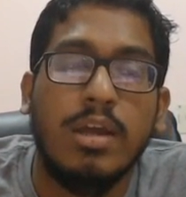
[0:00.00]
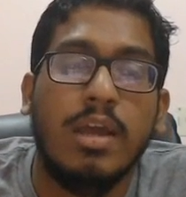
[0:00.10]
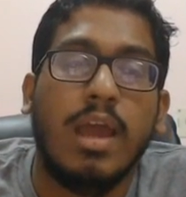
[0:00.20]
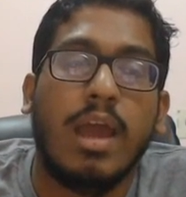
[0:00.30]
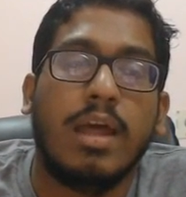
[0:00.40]

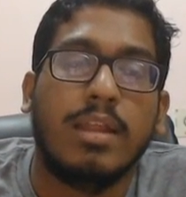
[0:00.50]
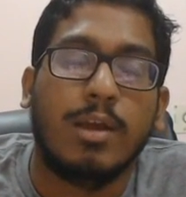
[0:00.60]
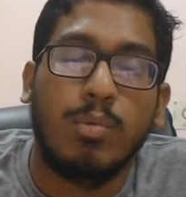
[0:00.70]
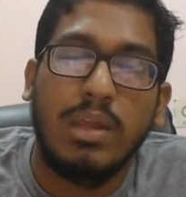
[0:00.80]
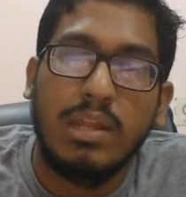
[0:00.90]
and the
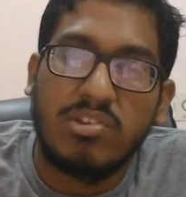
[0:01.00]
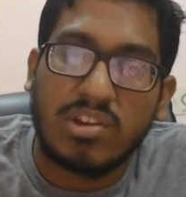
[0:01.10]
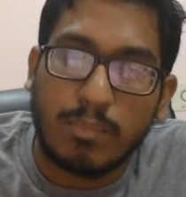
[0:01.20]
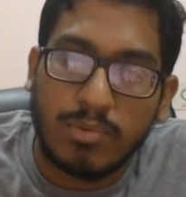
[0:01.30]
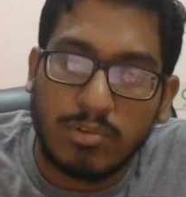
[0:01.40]
queen
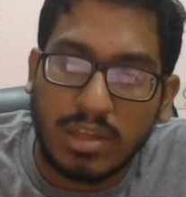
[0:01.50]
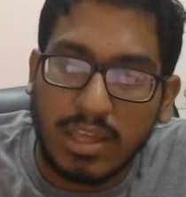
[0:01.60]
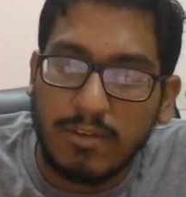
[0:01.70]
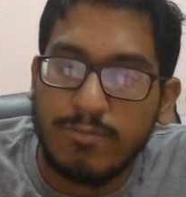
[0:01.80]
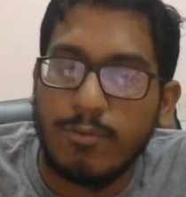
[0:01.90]
jumps to
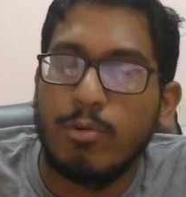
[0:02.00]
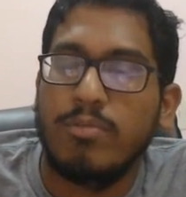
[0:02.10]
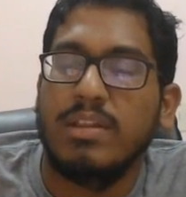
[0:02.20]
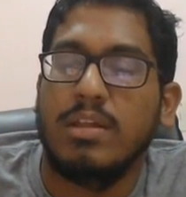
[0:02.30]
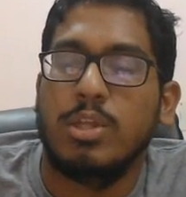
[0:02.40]
e4
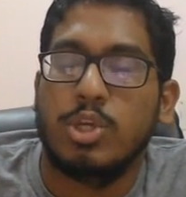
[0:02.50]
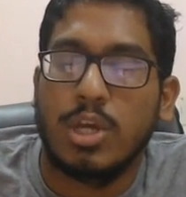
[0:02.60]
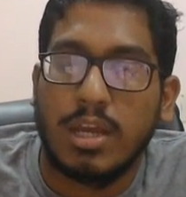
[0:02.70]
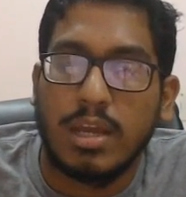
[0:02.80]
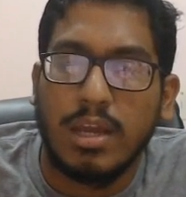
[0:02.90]
with a
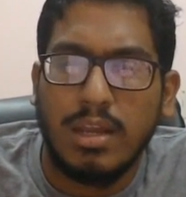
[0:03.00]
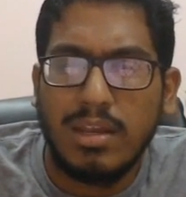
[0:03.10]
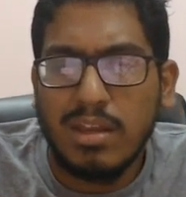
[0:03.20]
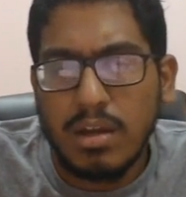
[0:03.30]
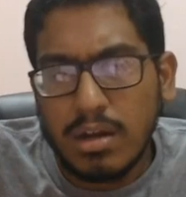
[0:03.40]
check. And
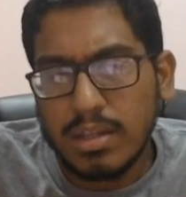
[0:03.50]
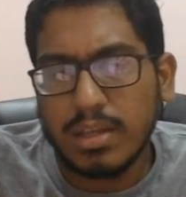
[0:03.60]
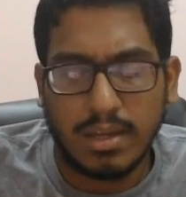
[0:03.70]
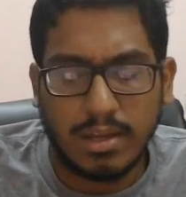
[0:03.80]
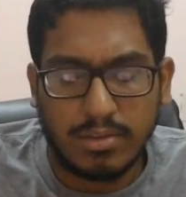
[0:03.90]
here the
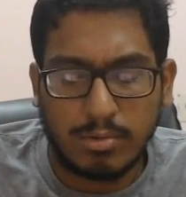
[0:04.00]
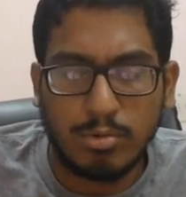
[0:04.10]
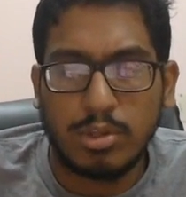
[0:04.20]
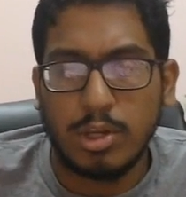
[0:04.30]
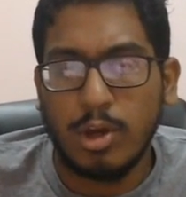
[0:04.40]
king has
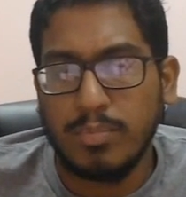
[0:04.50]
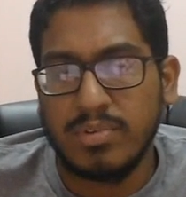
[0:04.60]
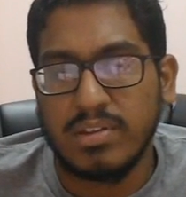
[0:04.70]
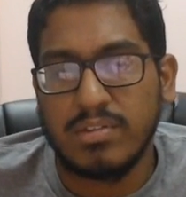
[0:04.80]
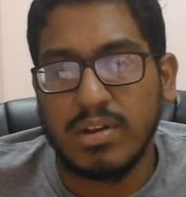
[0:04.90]
2-3
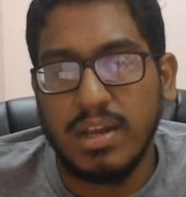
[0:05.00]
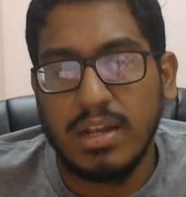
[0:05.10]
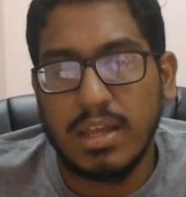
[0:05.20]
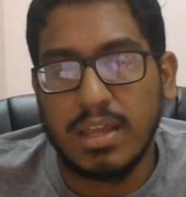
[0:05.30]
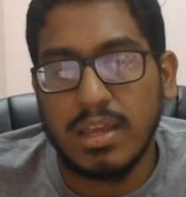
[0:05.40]
options, right?
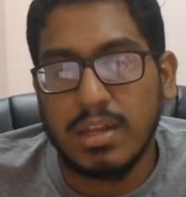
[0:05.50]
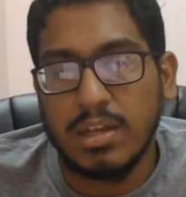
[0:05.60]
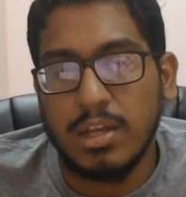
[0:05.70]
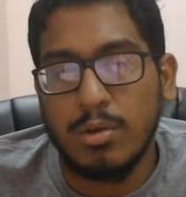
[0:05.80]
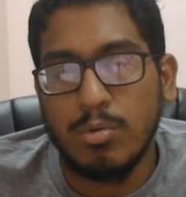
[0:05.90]
Like king
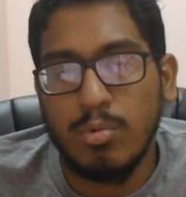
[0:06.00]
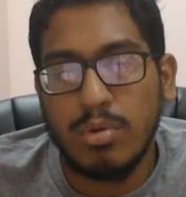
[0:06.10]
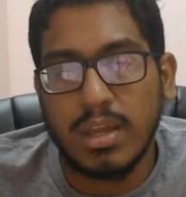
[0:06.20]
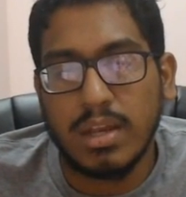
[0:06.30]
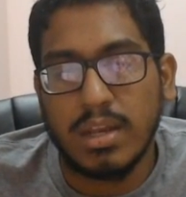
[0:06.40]
d2,
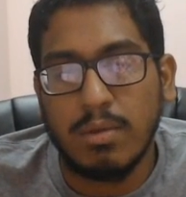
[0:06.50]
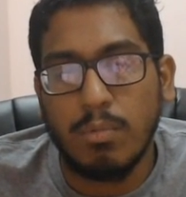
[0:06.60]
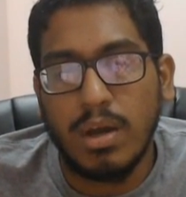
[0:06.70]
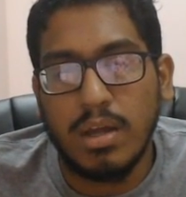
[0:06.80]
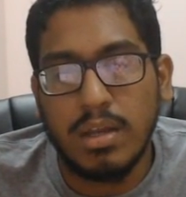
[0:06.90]
king
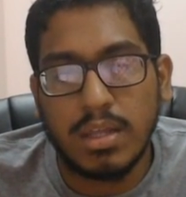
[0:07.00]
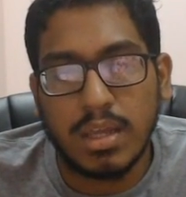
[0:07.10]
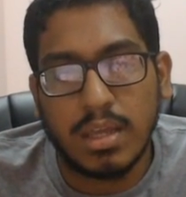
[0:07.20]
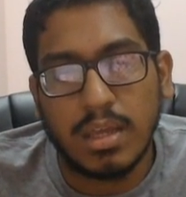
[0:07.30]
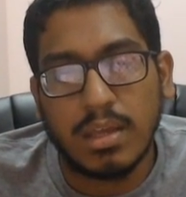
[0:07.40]
d1,
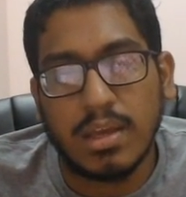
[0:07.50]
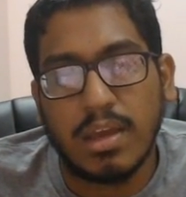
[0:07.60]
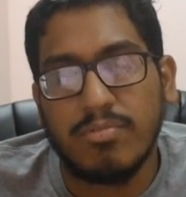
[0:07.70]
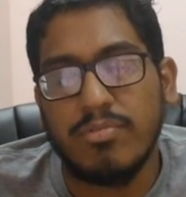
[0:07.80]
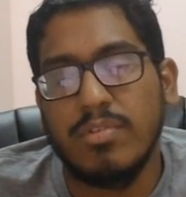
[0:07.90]
king
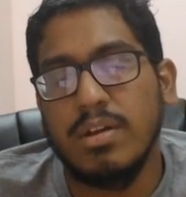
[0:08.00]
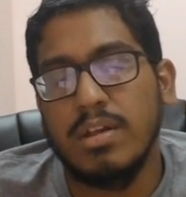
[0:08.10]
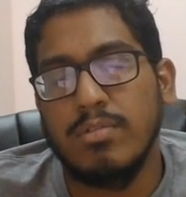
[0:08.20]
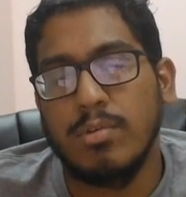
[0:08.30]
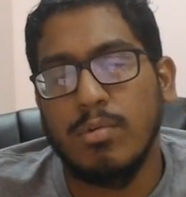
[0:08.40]
f1,
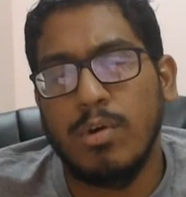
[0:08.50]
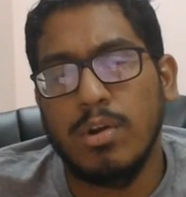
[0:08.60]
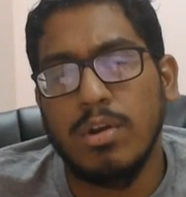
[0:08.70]
and so on.